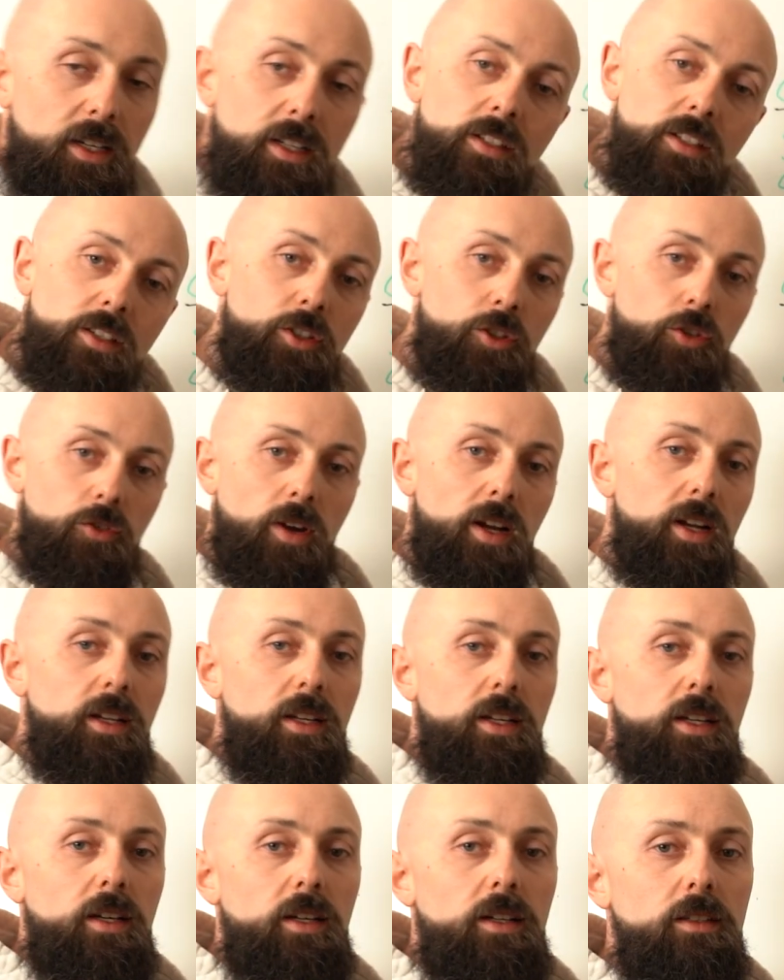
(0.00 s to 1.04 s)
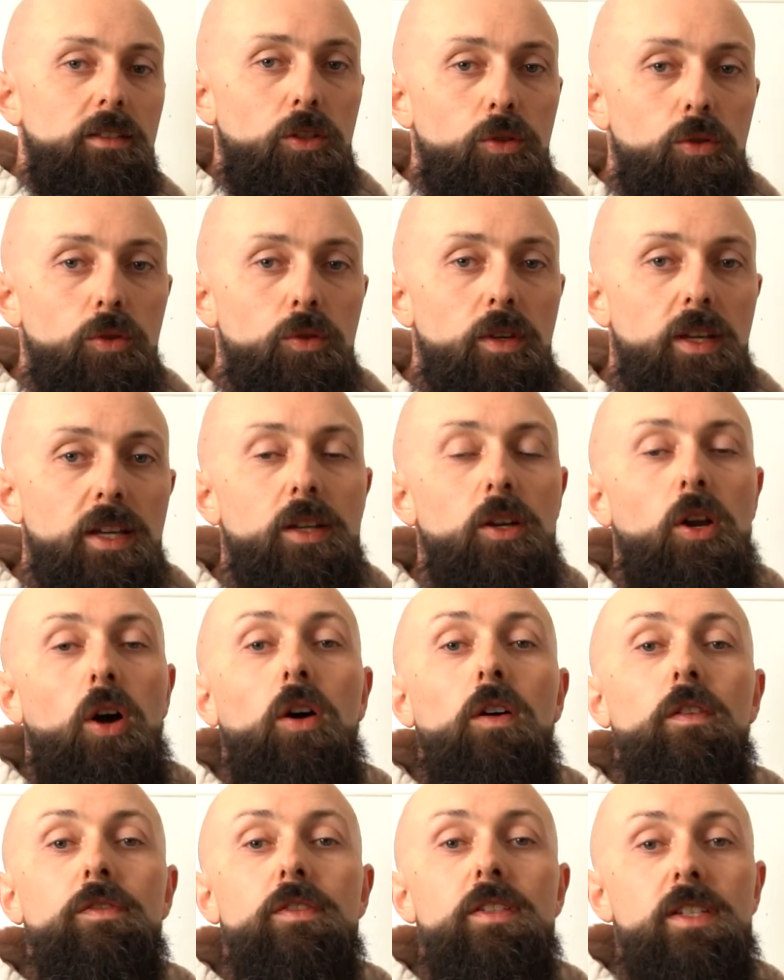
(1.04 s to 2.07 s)
In Australia, you can
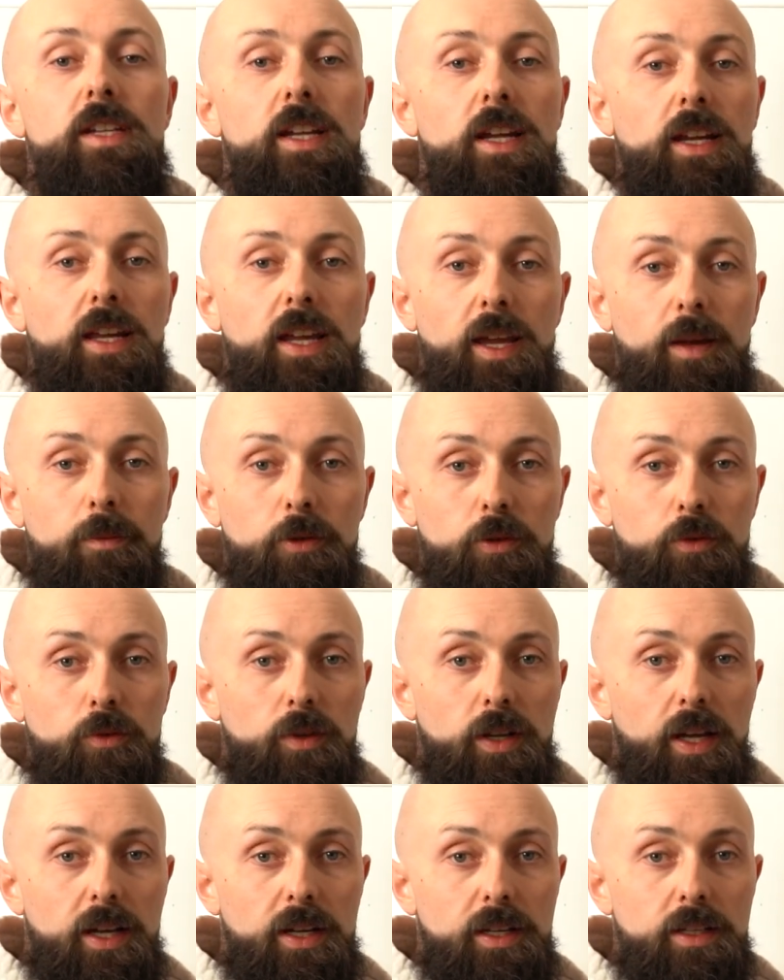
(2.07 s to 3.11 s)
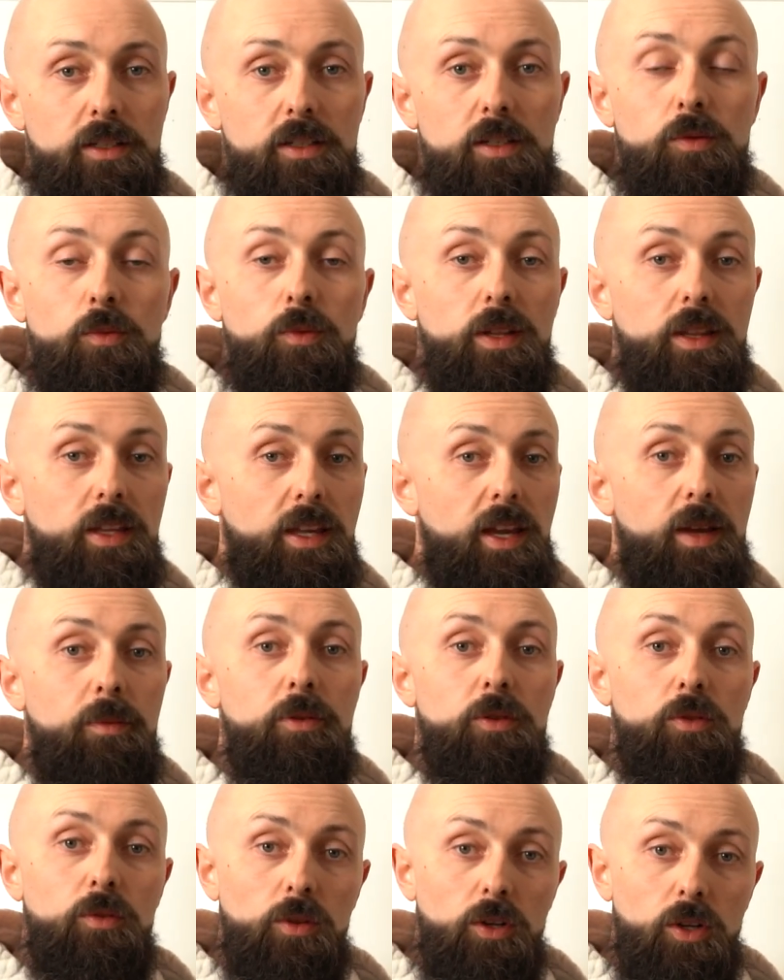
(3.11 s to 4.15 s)
offset capital gains with
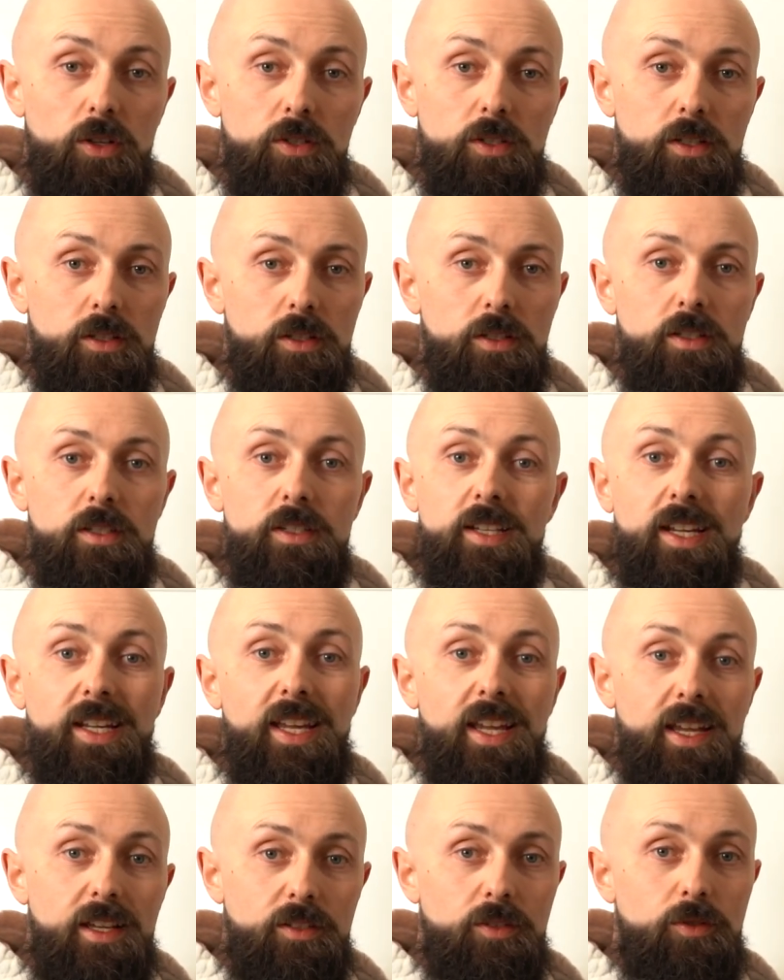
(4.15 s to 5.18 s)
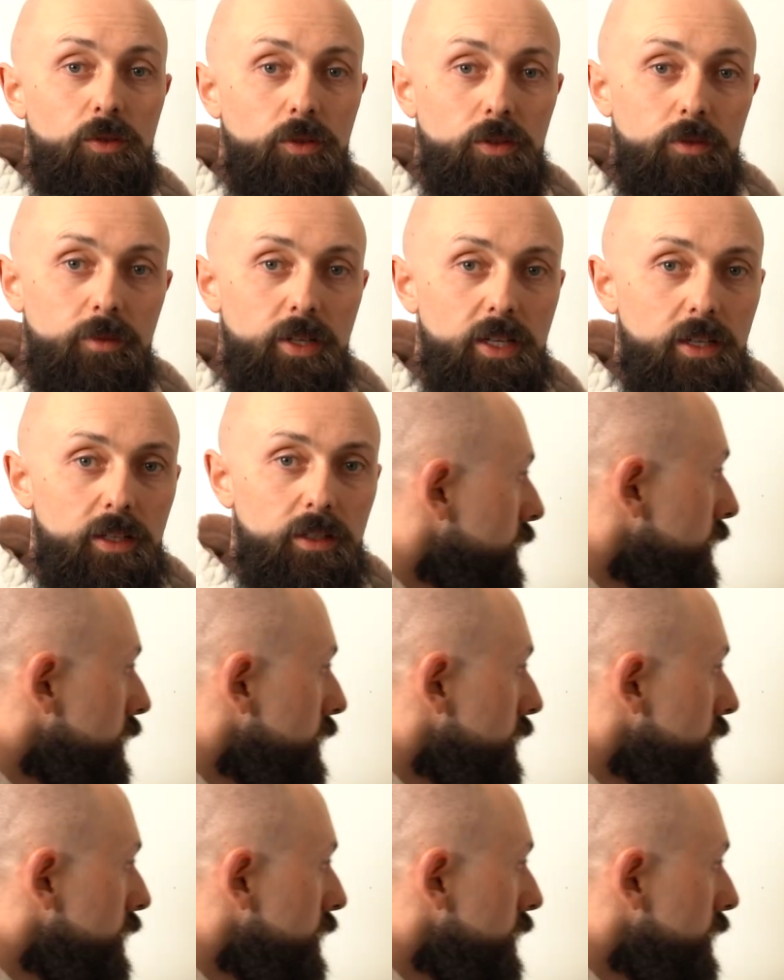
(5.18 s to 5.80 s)
capital losses to cancel them out.